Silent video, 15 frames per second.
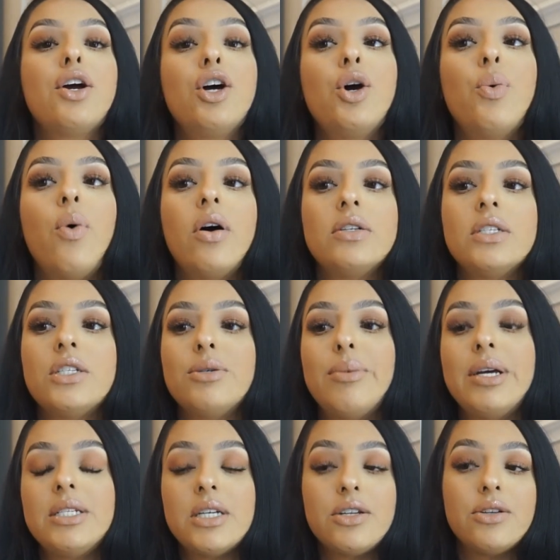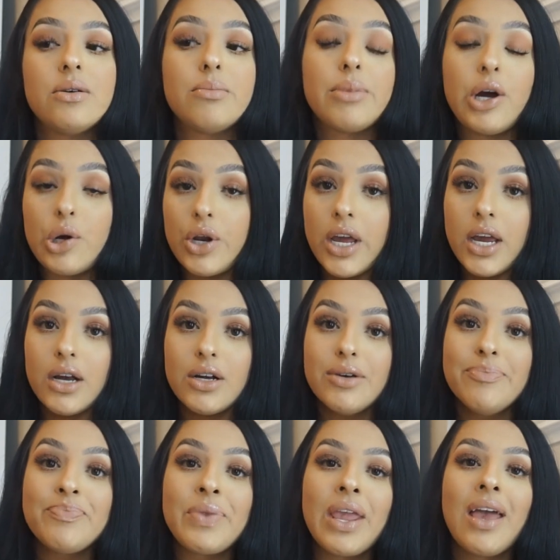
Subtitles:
who want to maintain their brown hair.